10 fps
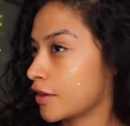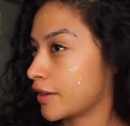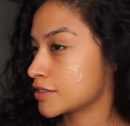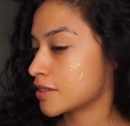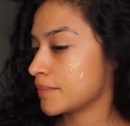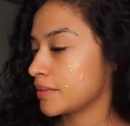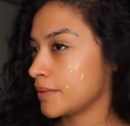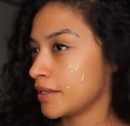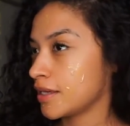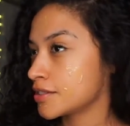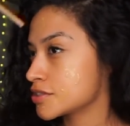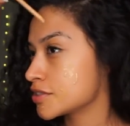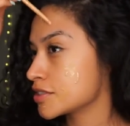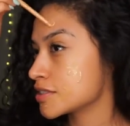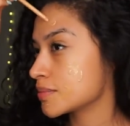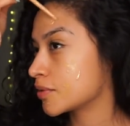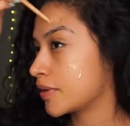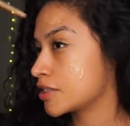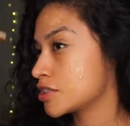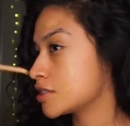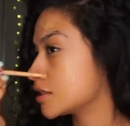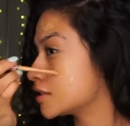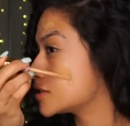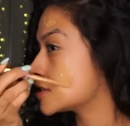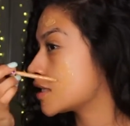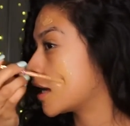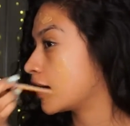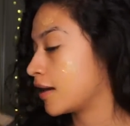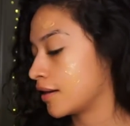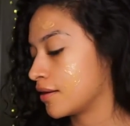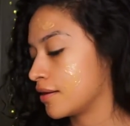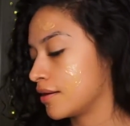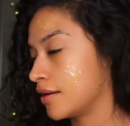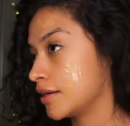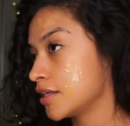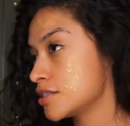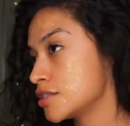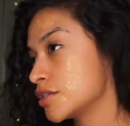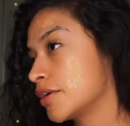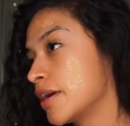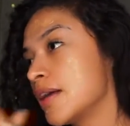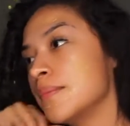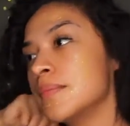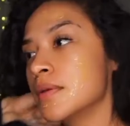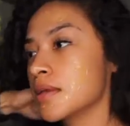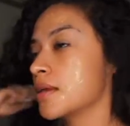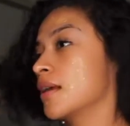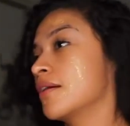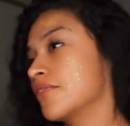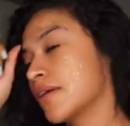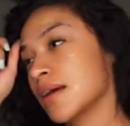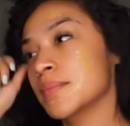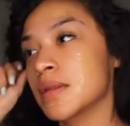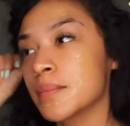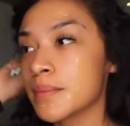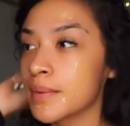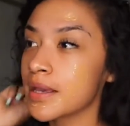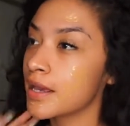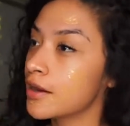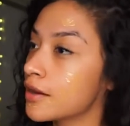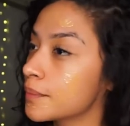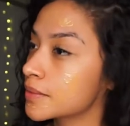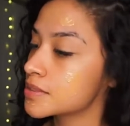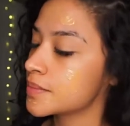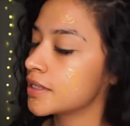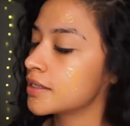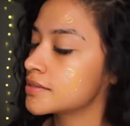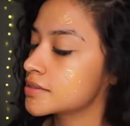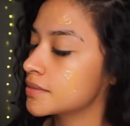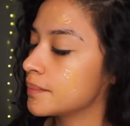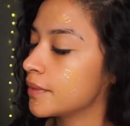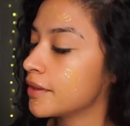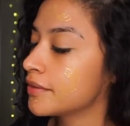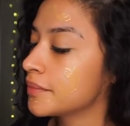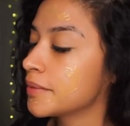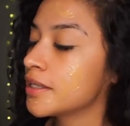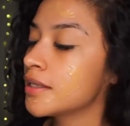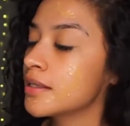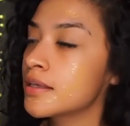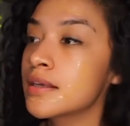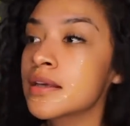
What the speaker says: Okay, so I'm going to be answering some questions that I got on Instagram. I feel like I'm going to put my hair up because my hair is going to bother me.